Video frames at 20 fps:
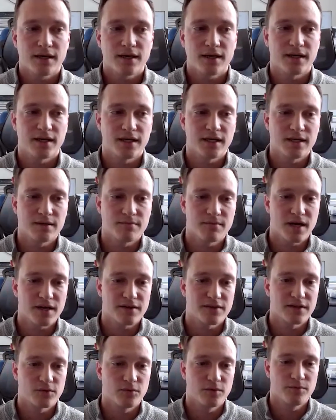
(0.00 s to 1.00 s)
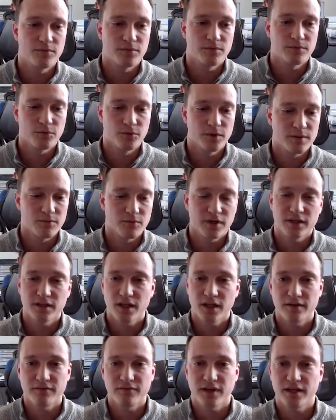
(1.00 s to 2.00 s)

um, i think we we can bring a lot of